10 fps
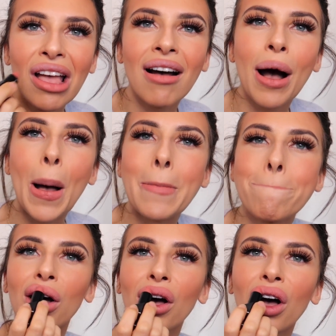Oh,
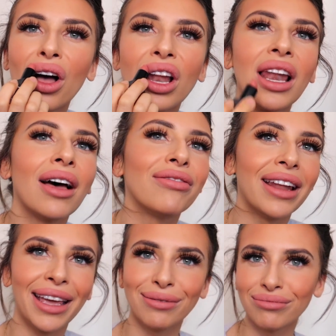oh,
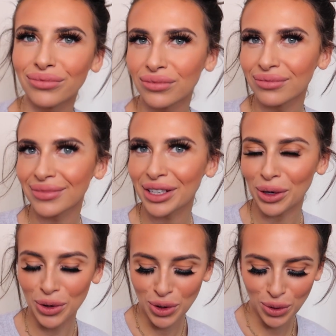lovely.
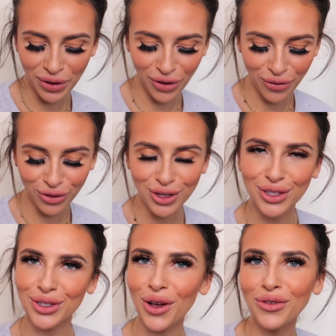Oh, we've gone for a
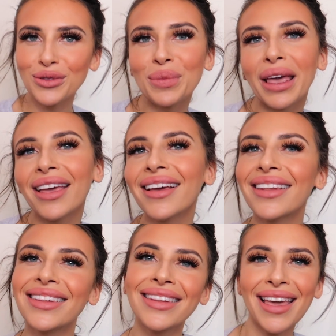soft pink
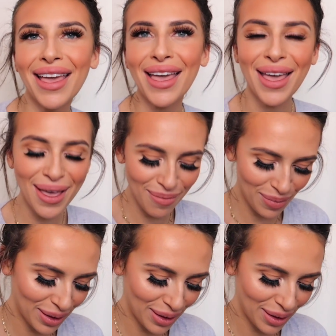lip.